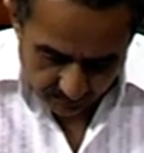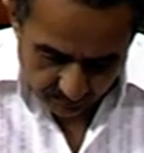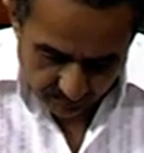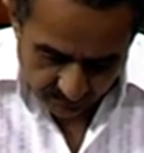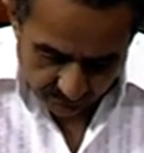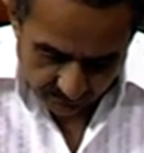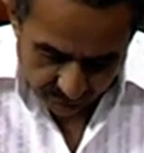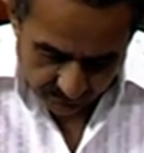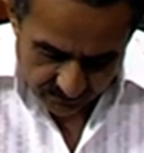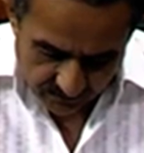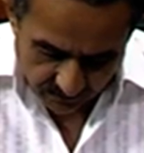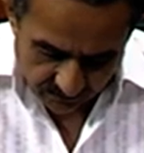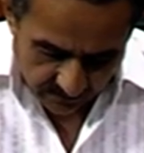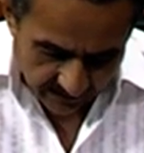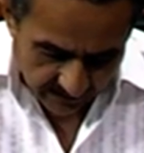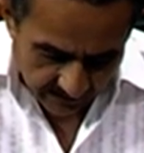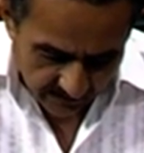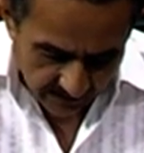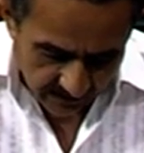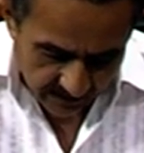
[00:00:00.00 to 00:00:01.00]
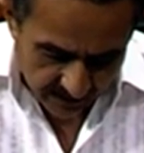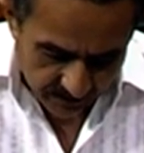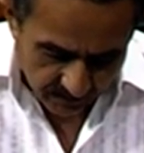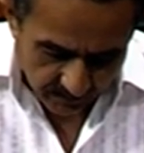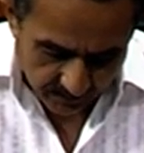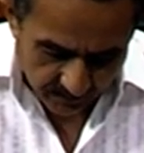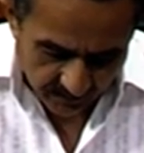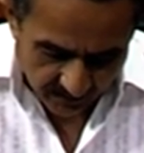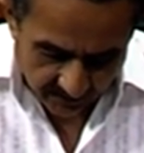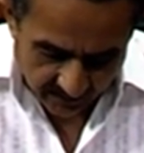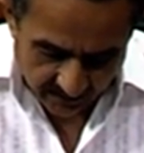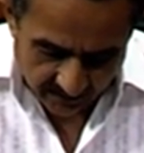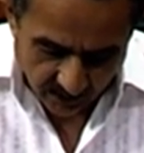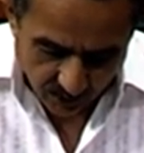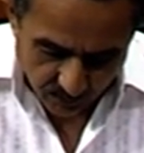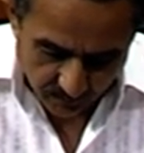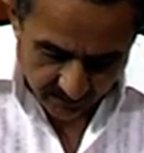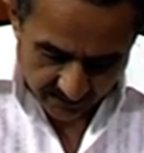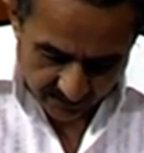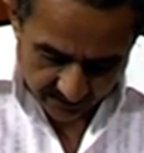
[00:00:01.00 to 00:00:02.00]
benefits for the airlines by bringing
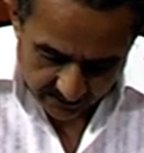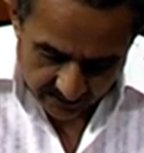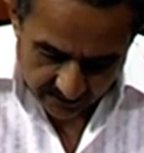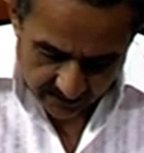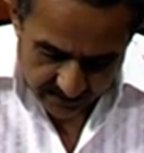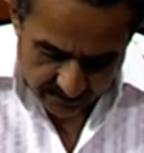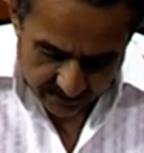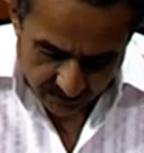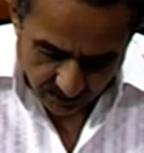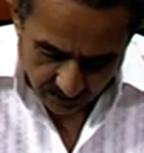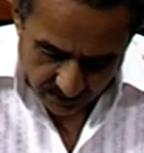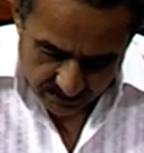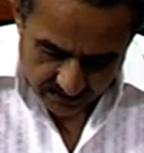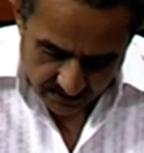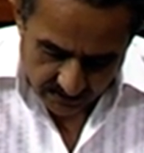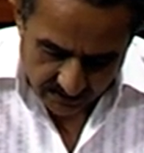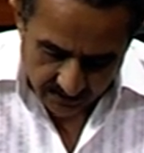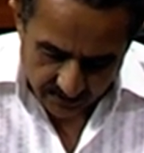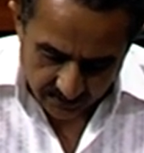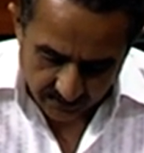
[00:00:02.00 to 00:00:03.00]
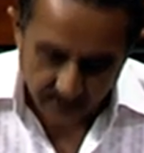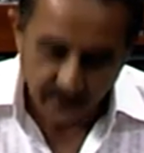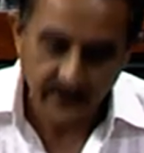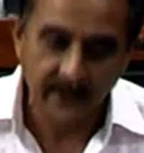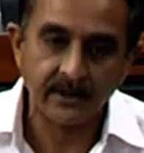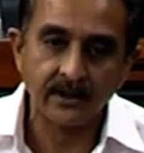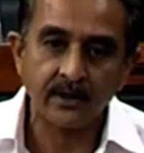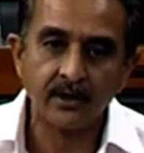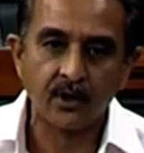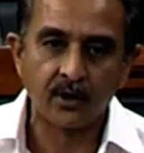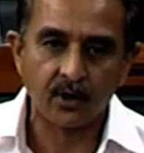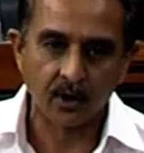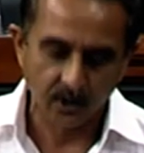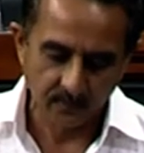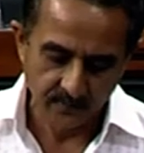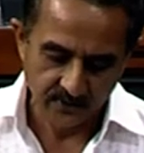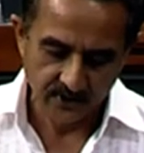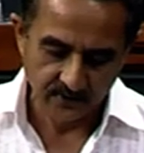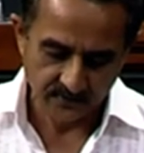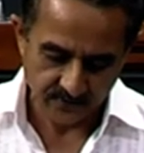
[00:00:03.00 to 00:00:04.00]
down maintenance costs and creating
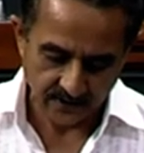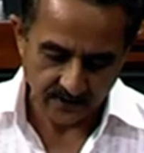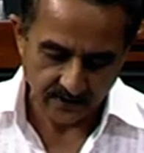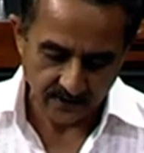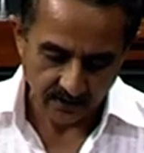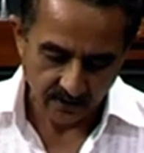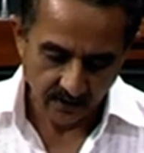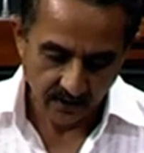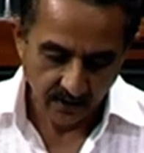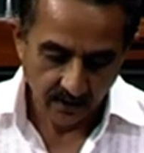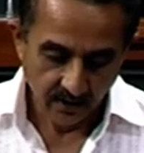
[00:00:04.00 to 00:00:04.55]
economies of scale.